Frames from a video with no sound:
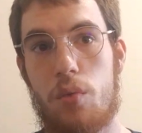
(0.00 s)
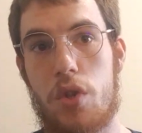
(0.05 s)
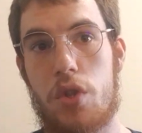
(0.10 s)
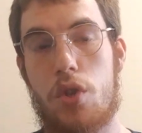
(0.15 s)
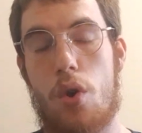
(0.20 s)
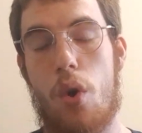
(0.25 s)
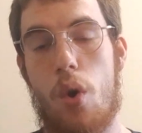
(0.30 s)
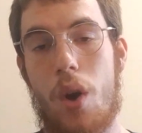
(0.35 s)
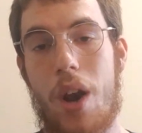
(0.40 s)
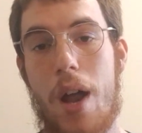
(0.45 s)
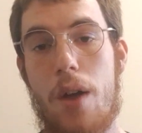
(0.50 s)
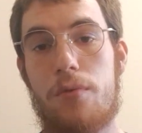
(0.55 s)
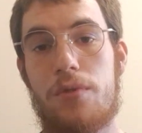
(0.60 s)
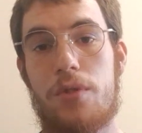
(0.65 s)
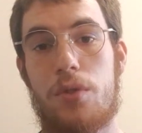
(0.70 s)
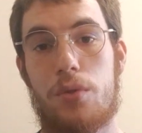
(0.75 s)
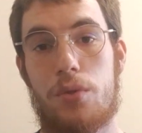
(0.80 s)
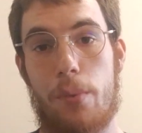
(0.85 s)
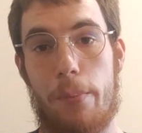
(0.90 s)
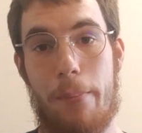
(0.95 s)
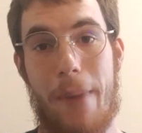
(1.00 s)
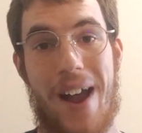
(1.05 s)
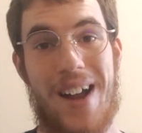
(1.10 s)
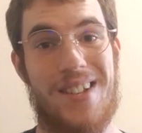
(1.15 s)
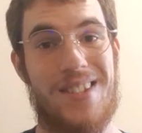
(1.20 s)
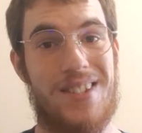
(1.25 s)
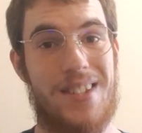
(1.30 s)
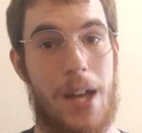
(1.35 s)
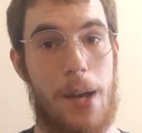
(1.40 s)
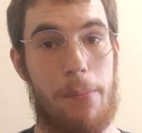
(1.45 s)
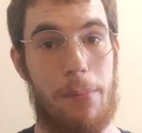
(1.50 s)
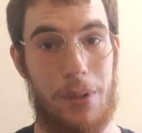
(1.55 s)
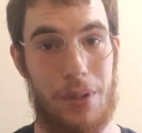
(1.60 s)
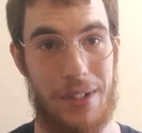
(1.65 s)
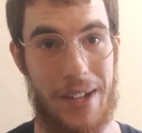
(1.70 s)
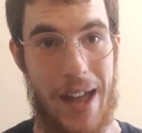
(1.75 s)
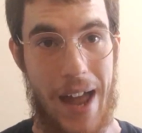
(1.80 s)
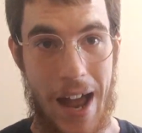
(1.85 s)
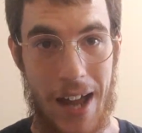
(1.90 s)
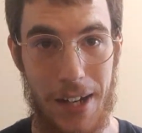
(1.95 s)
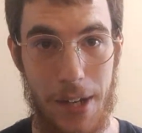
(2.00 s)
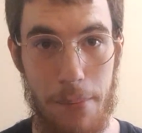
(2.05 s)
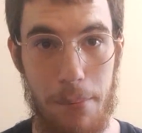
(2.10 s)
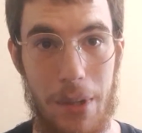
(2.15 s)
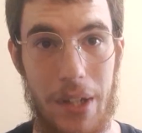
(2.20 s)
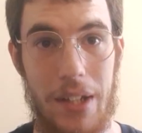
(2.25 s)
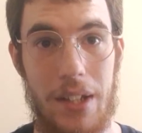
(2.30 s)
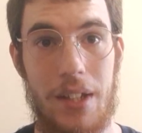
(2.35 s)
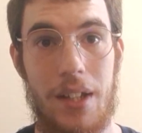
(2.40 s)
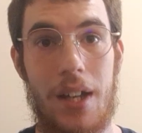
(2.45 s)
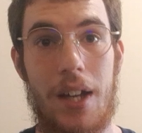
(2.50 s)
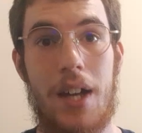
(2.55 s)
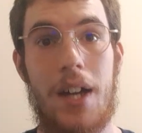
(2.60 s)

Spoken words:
which allows you to backstab an enemy.